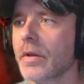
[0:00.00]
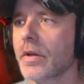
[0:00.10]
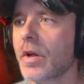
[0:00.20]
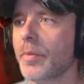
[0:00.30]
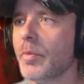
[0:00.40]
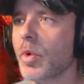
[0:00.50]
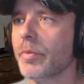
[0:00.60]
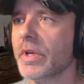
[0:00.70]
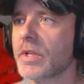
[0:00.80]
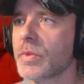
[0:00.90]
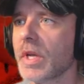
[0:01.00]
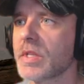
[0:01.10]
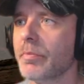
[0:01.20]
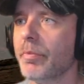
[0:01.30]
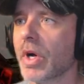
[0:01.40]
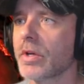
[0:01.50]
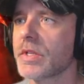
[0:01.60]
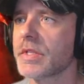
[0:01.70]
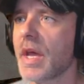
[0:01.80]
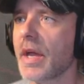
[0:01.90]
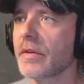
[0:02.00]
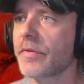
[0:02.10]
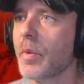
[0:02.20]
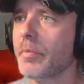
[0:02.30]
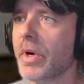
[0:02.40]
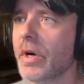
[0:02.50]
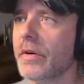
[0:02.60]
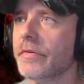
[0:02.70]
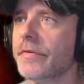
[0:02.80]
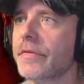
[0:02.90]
A couple more minutes. We got some birds attacking from above.